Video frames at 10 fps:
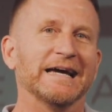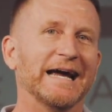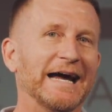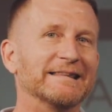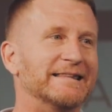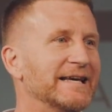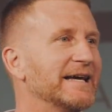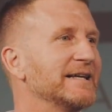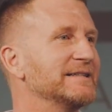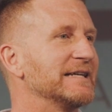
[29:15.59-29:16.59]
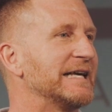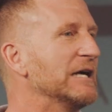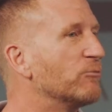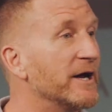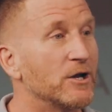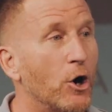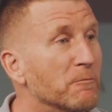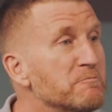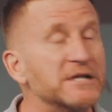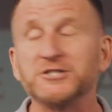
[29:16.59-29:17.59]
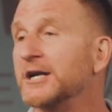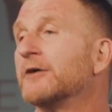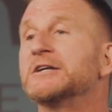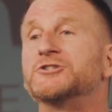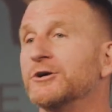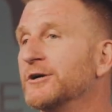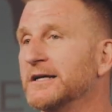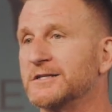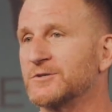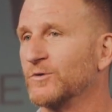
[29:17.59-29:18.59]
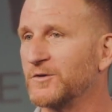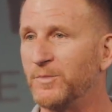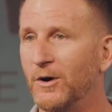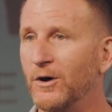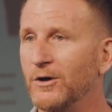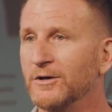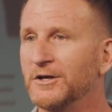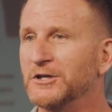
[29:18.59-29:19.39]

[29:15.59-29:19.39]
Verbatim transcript: And then he went on missionary journeys with Paul,